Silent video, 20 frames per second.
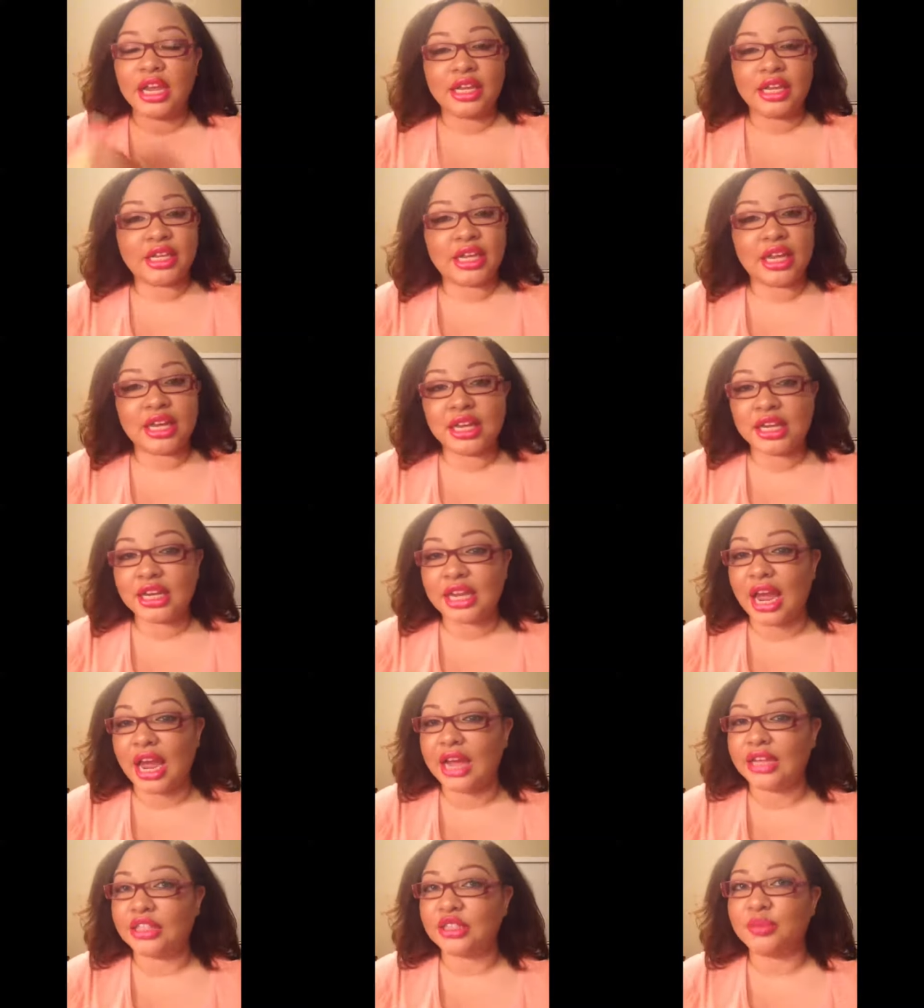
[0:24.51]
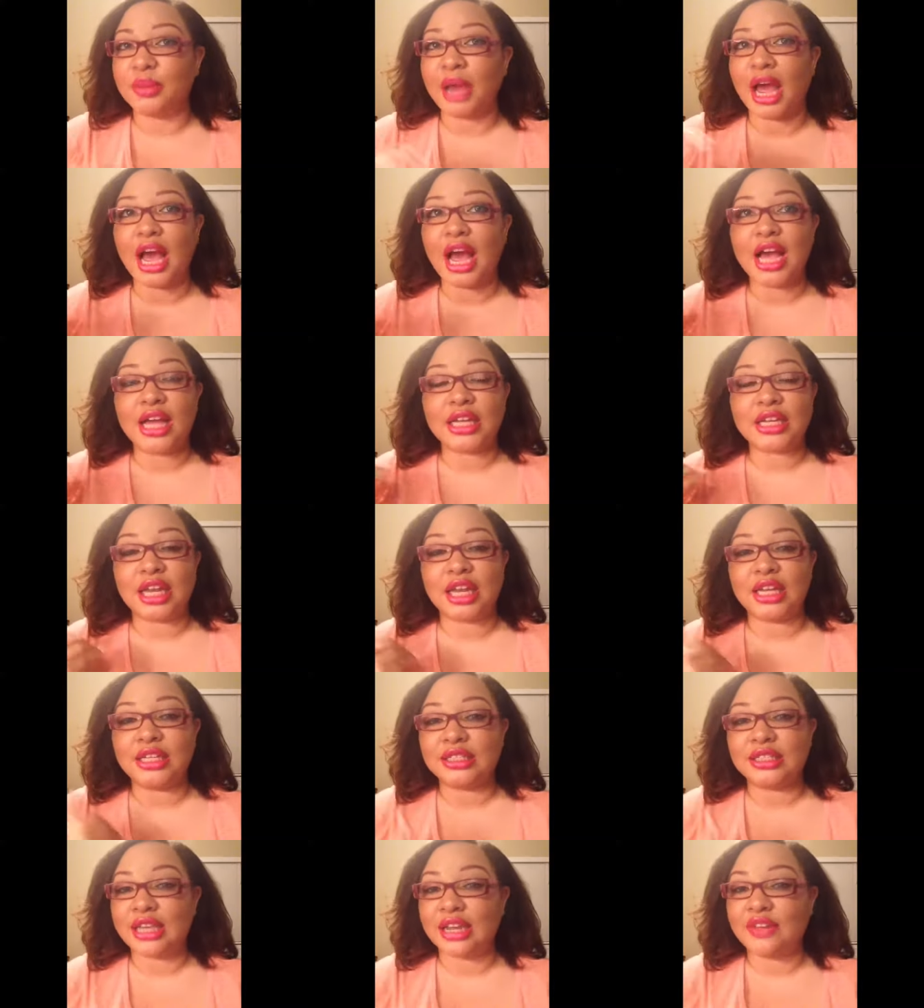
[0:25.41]
getting cash back,
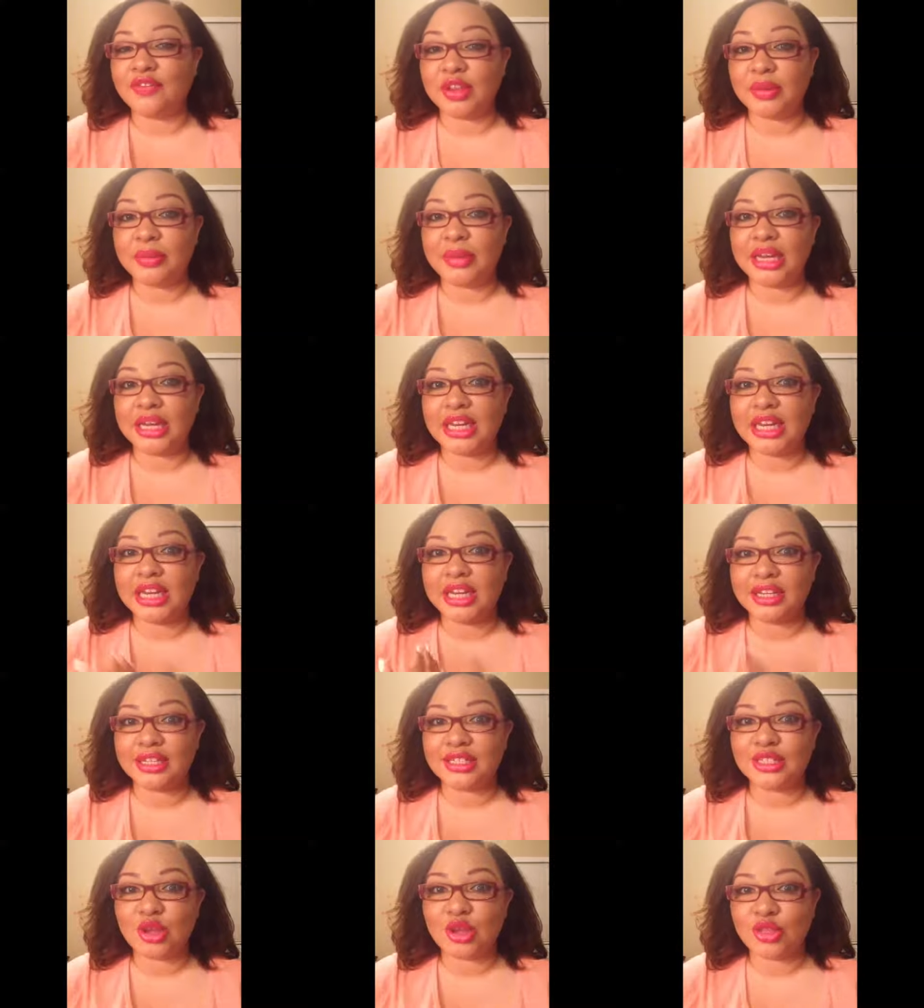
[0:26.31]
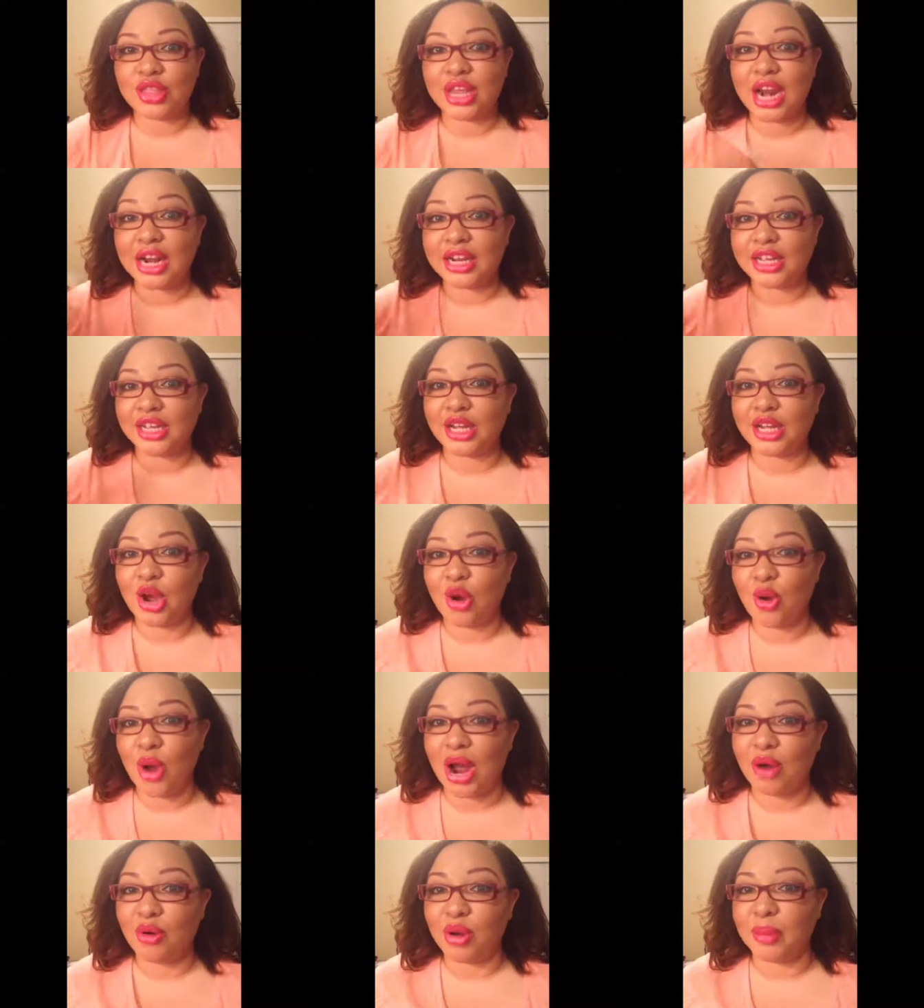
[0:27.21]
and saving money is so that I can
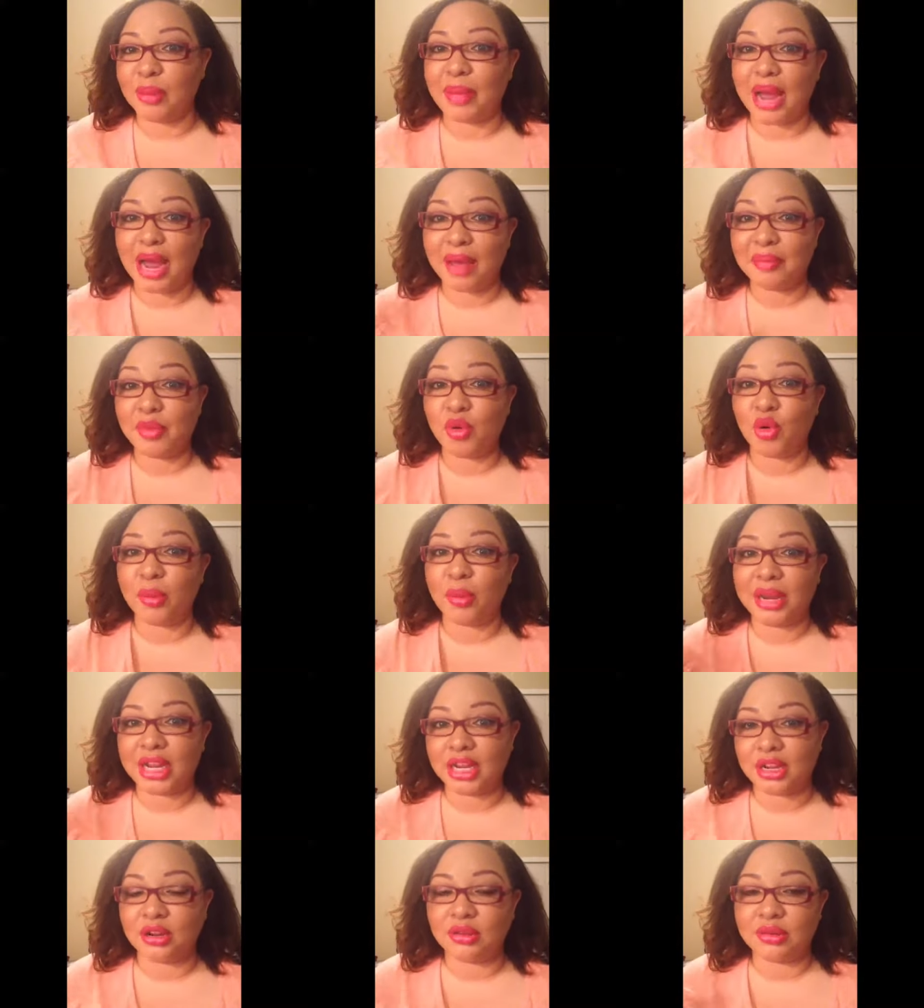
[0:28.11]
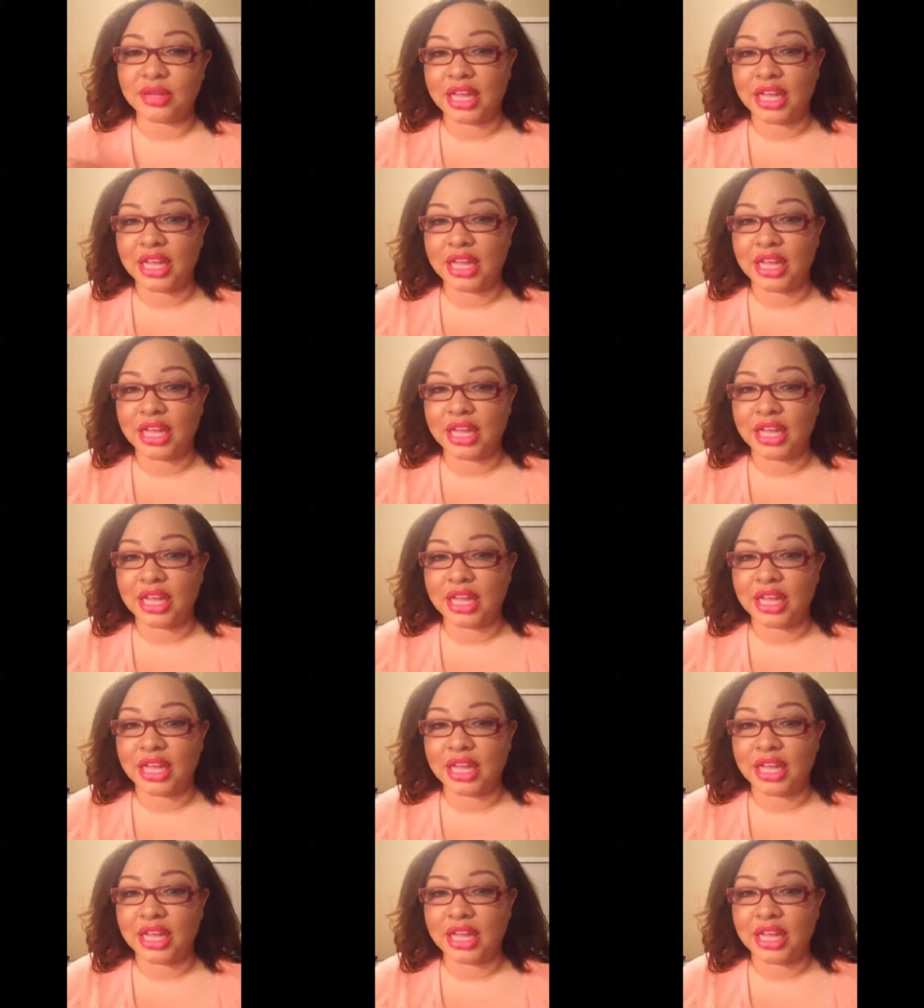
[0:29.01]
go out and buy more makeup.